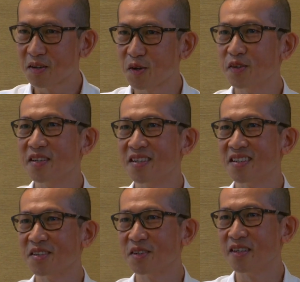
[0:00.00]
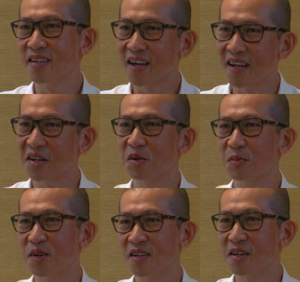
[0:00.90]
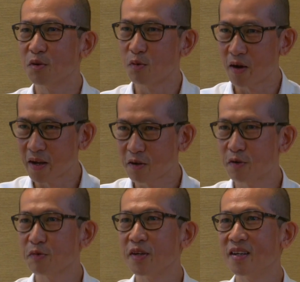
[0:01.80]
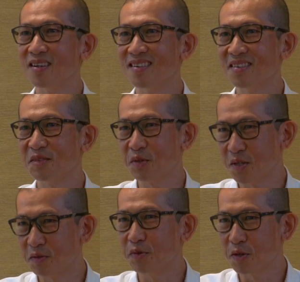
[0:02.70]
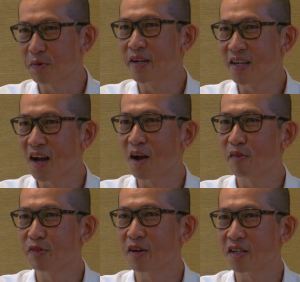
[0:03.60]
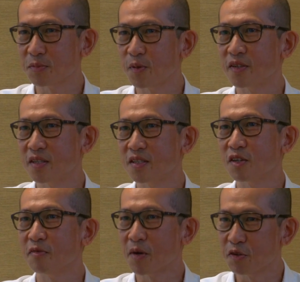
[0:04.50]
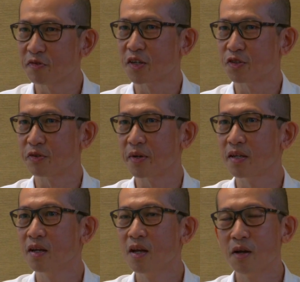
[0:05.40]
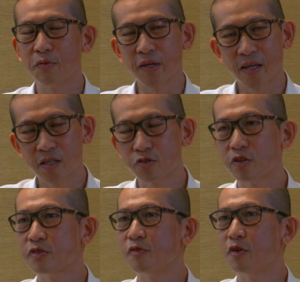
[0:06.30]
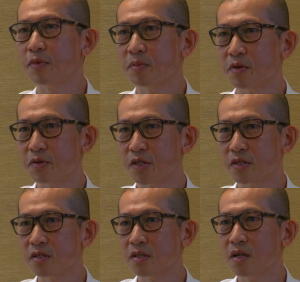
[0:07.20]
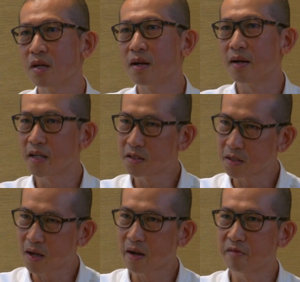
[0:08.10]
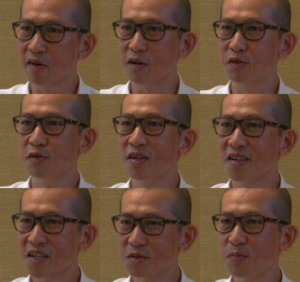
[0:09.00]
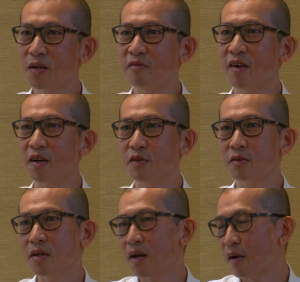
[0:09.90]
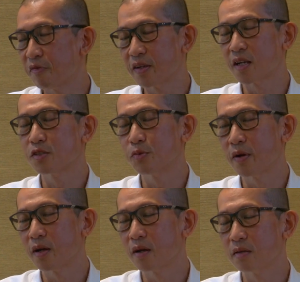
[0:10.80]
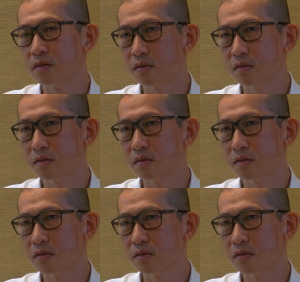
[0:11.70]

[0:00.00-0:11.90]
continentally, and globally? Why can't we already have the expertise of manufacturing. We can transform in Mauritius. Let's add value, let's build value. I think that's where